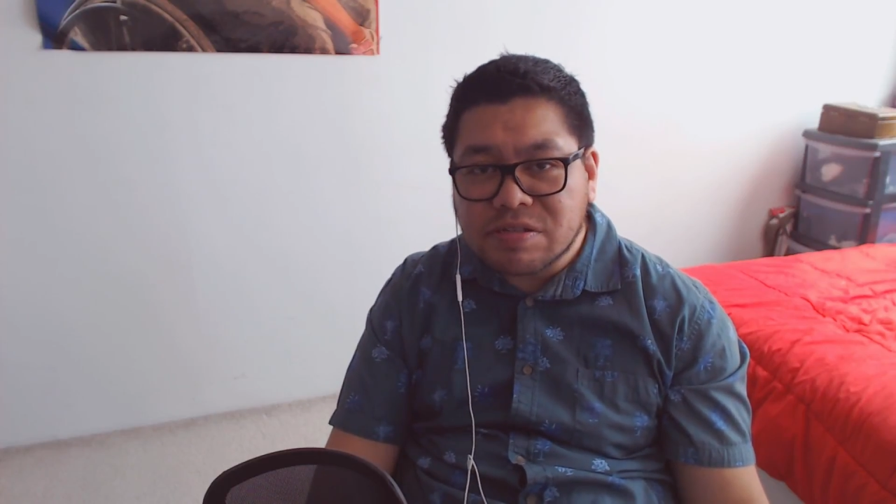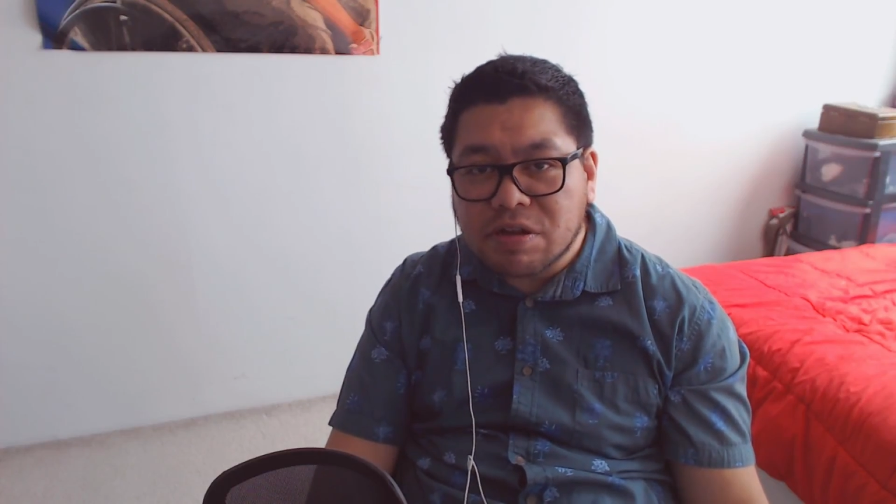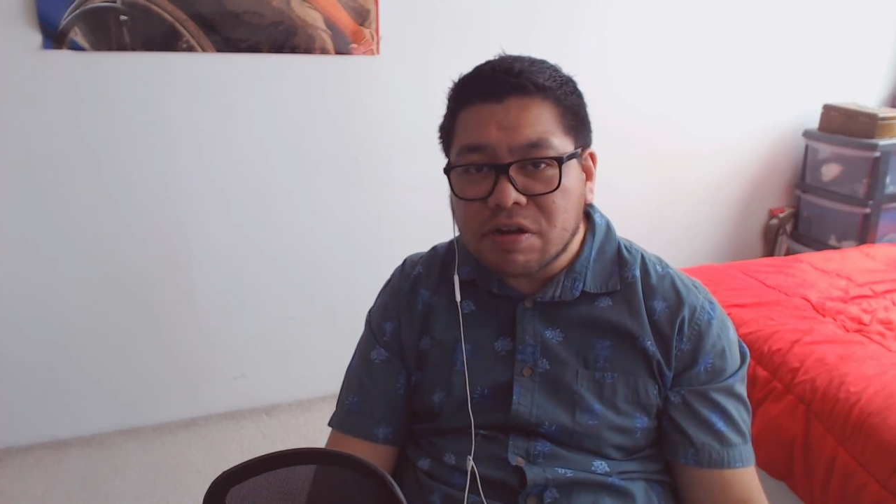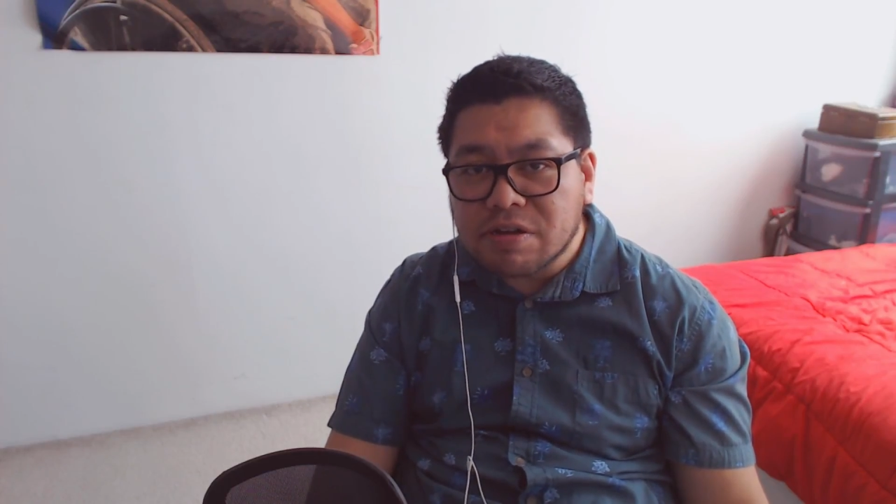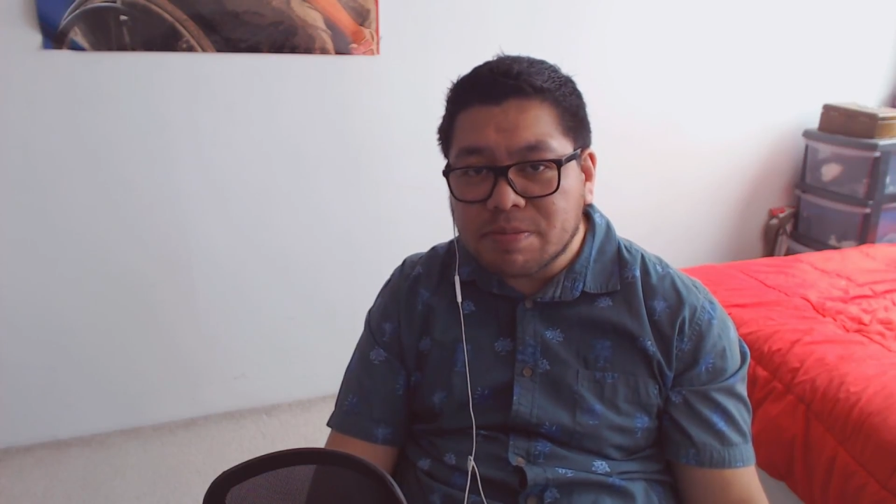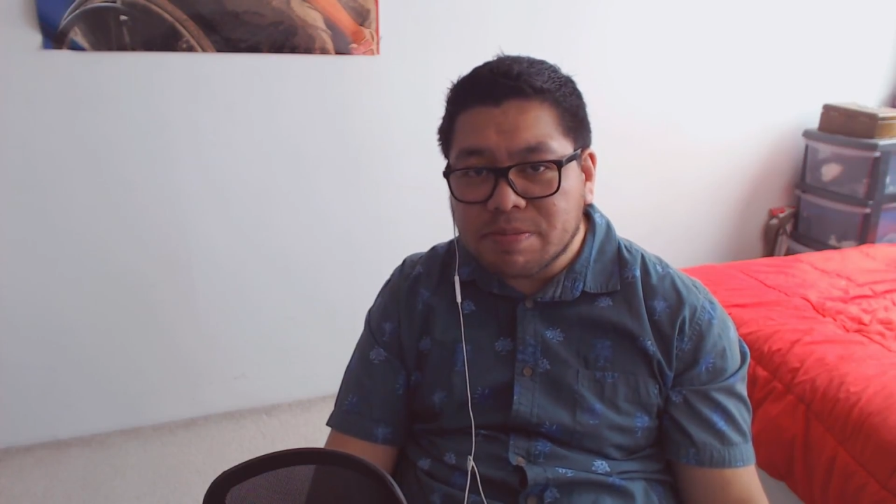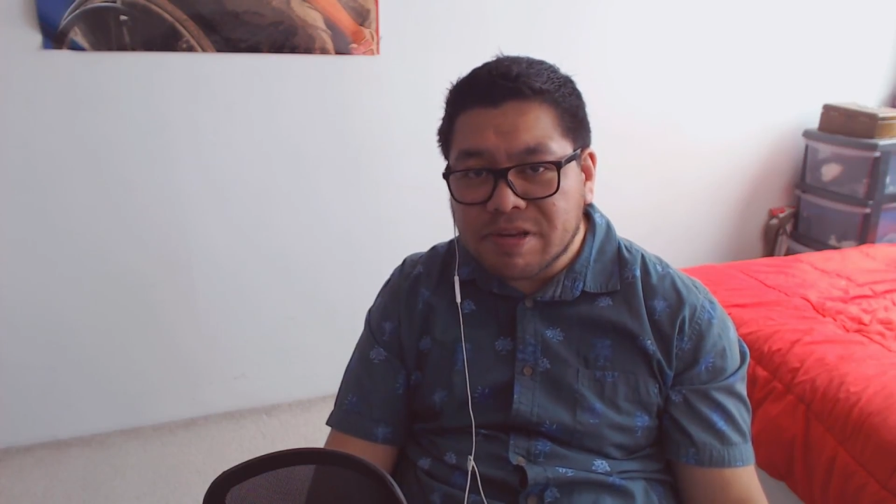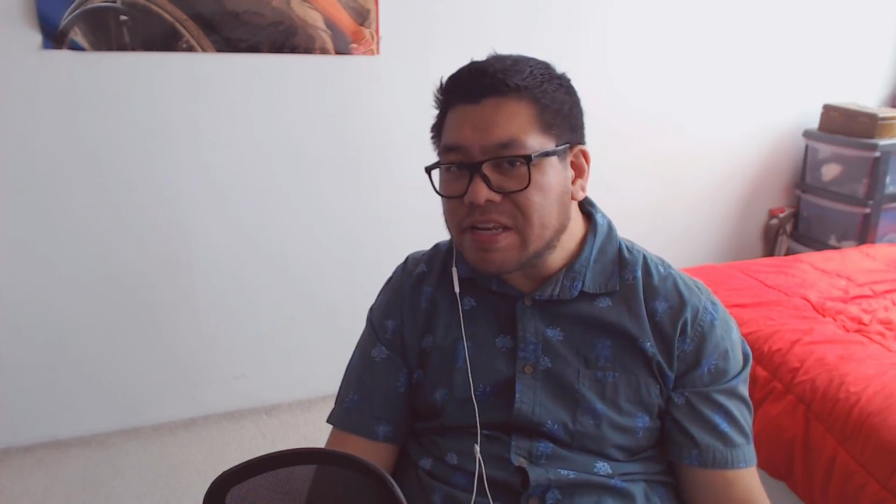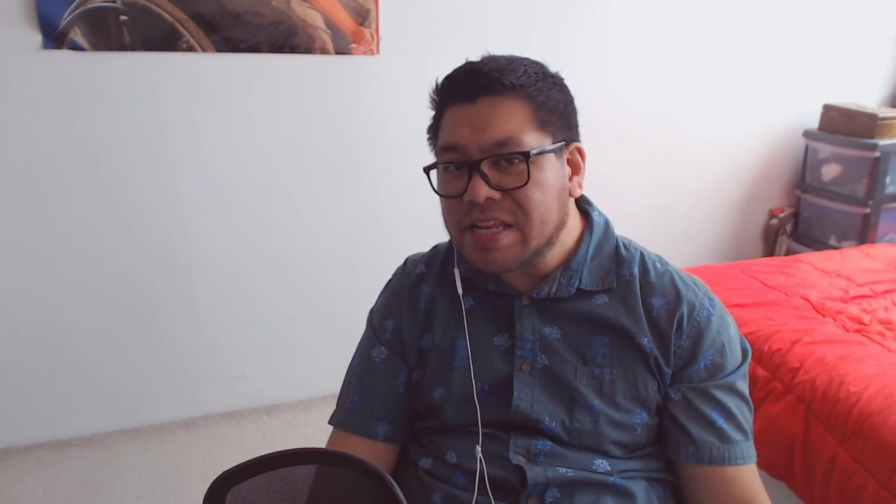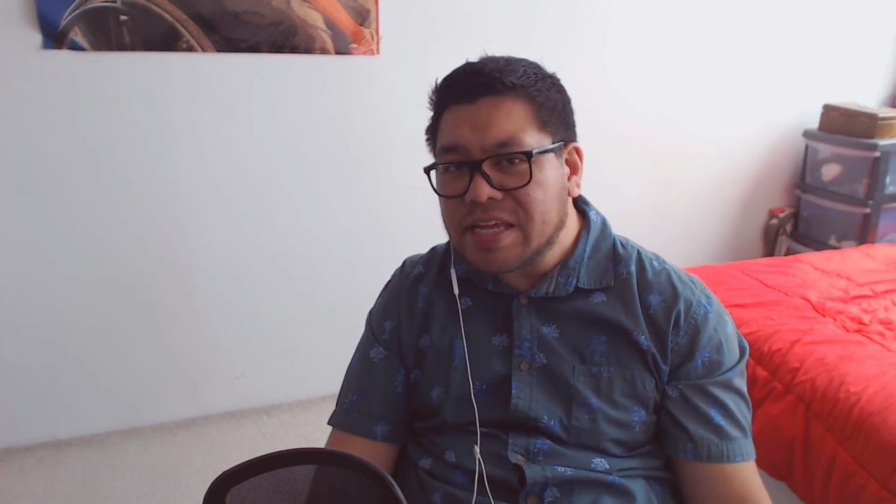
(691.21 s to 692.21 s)
got
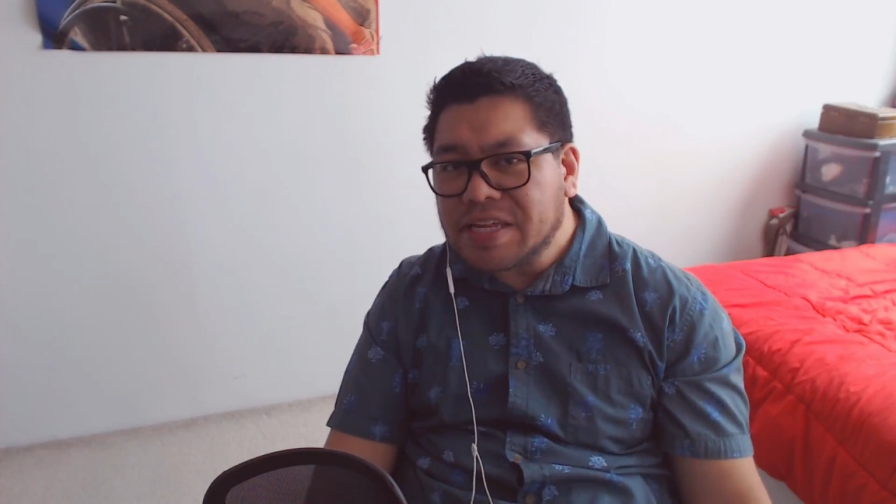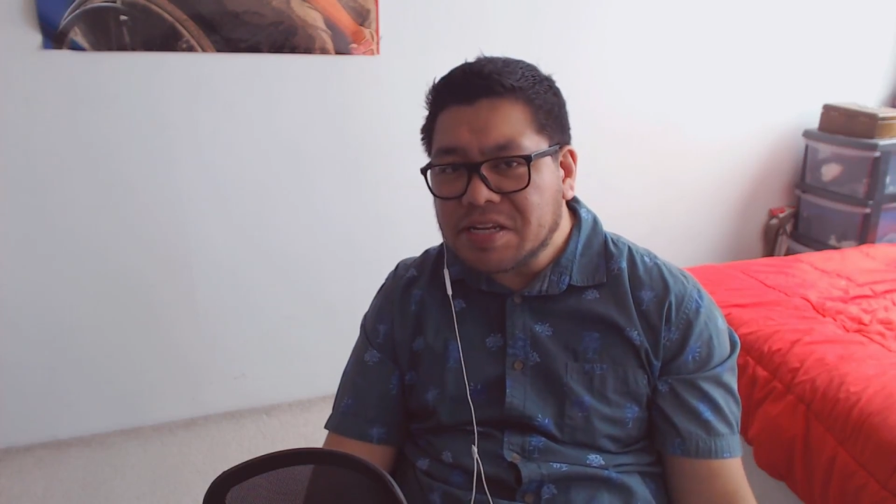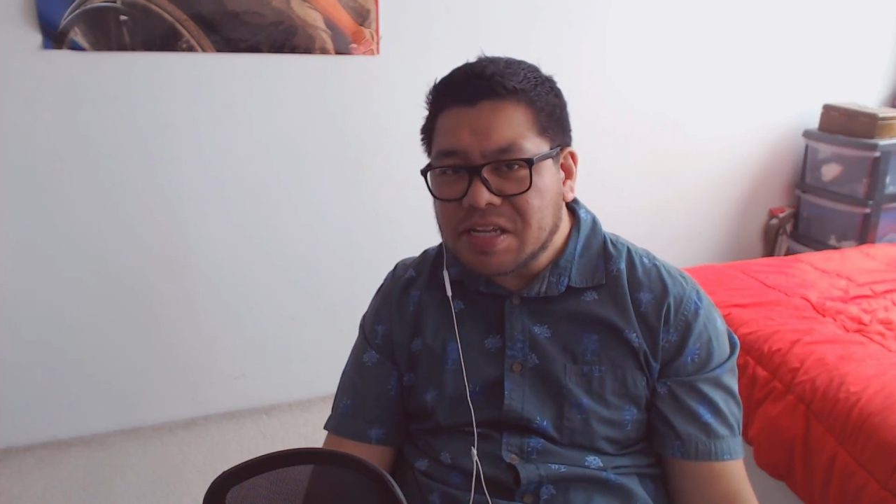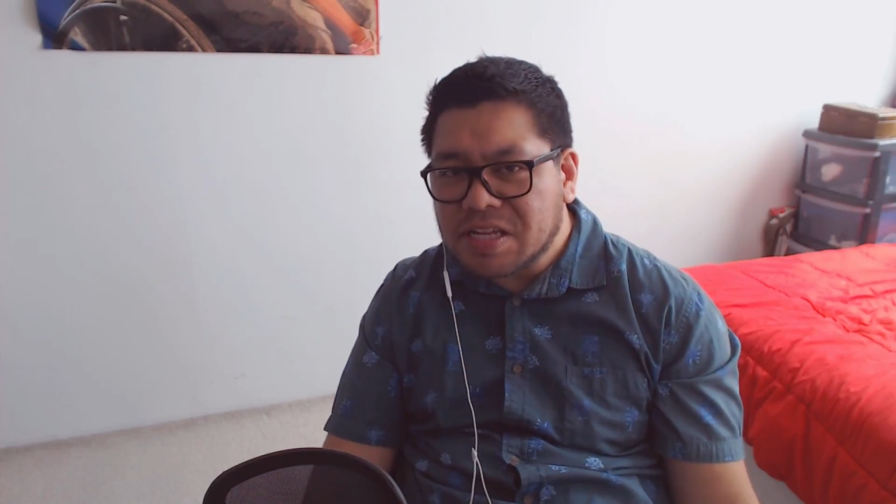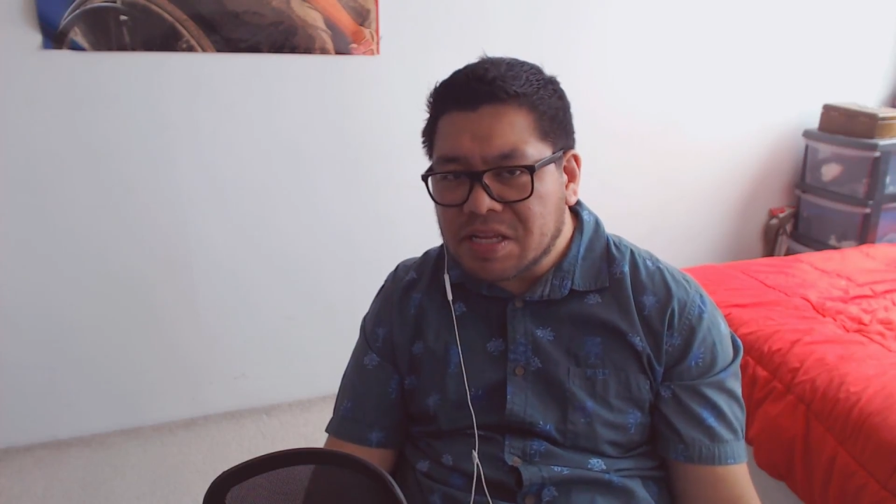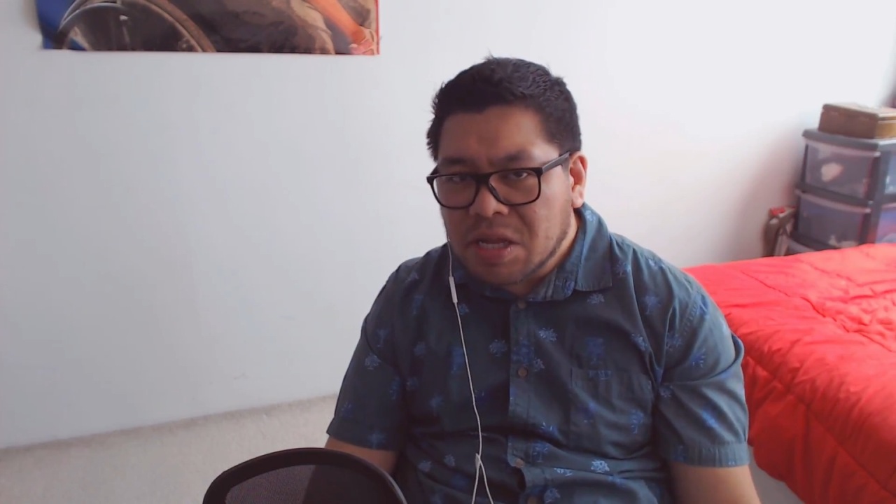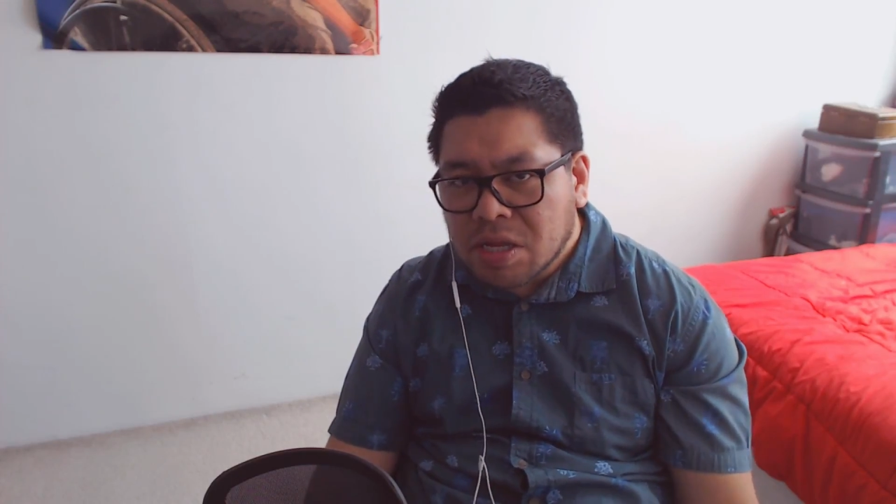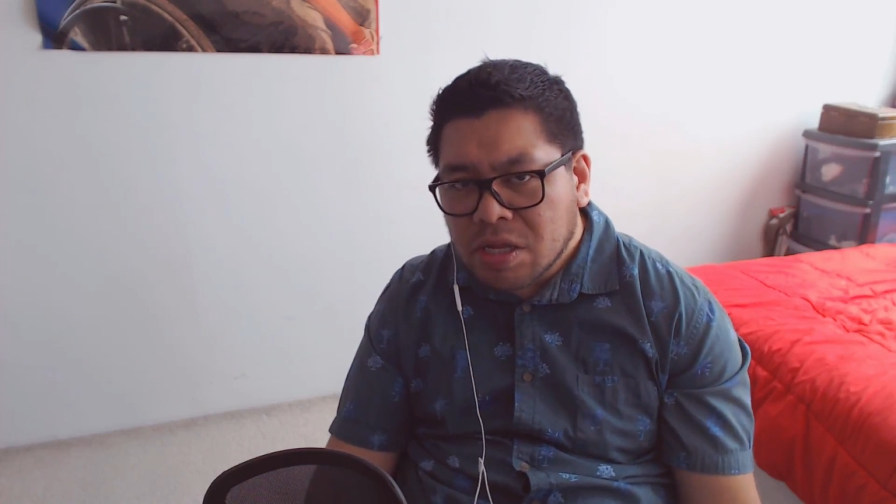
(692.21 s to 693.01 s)
completely